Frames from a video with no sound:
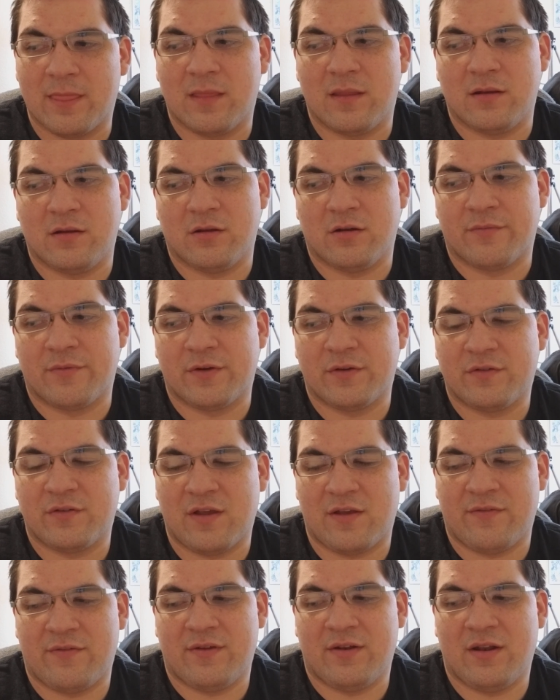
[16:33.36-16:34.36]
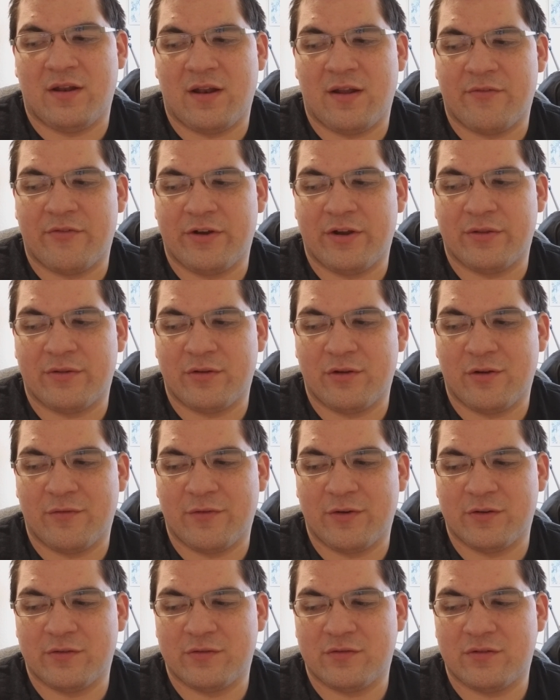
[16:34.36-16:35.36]
Universe 7 and every other
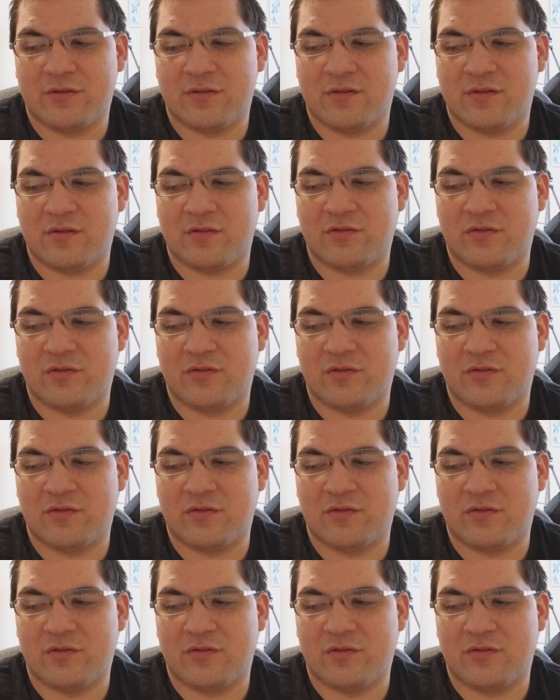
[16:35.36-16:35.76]
universe